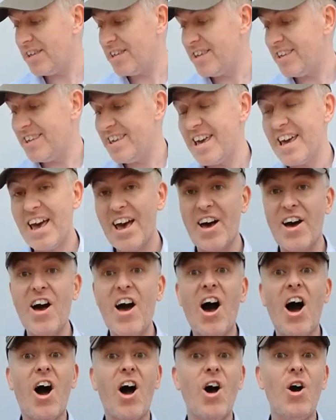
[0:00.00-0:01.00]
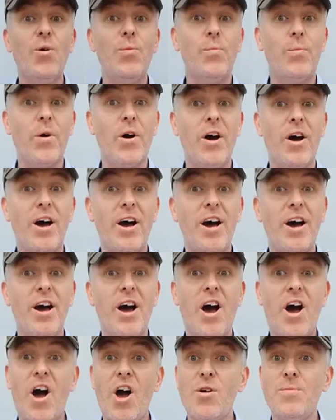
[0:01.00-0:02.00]
yeah, I hope
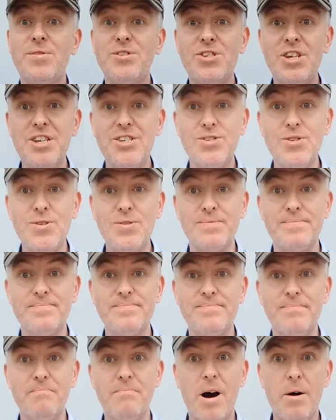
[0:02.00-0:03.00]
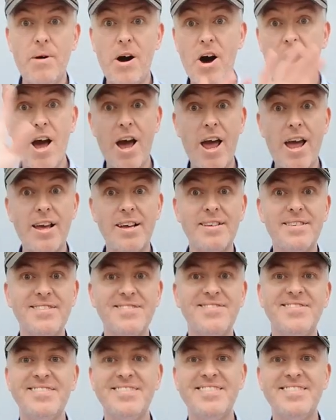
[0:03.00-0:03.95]
to see you soon. Bye bye.